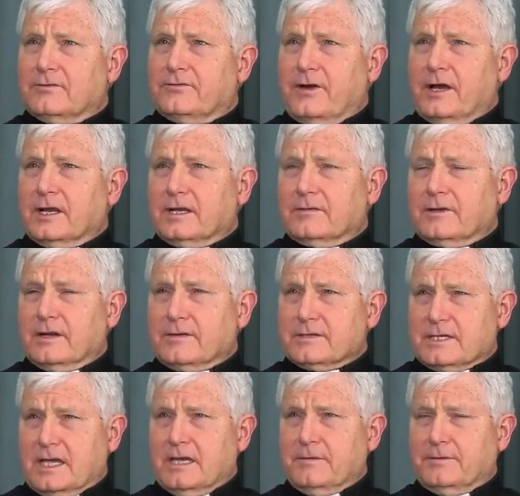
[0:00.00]
Finally, when he
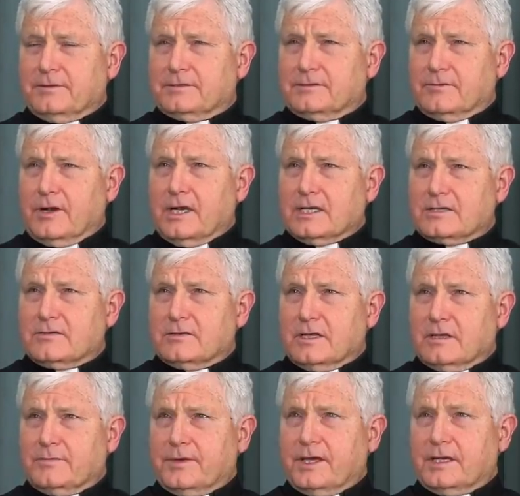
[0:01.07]
was able to rise from
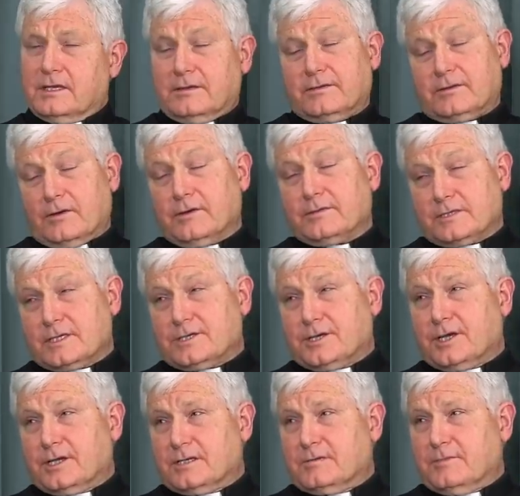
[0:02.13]
that bed, he was a
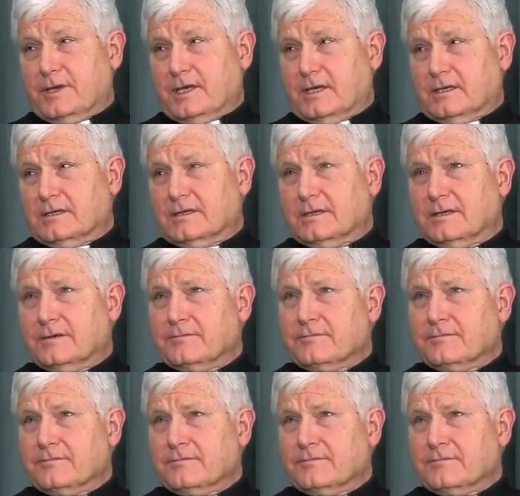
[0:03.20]
changed man.